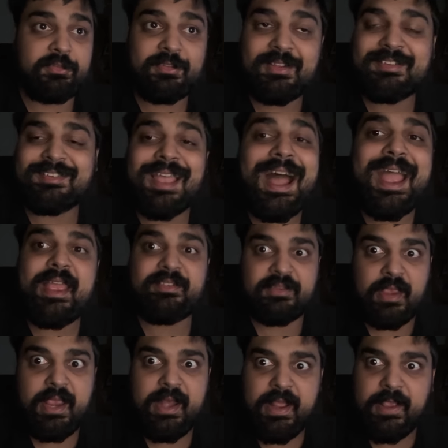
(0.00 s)
This guy is
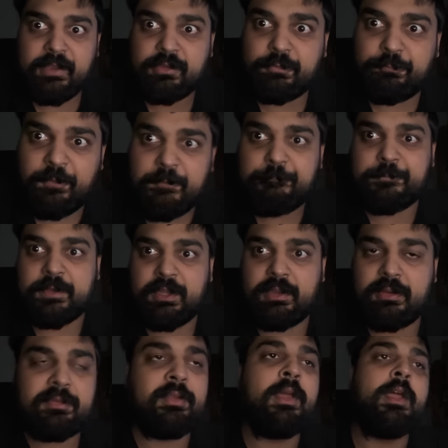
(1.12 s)
in his
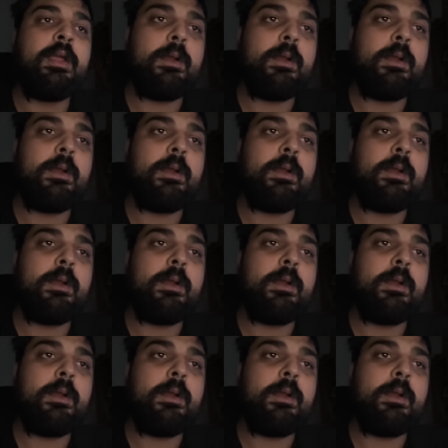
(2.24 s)
50s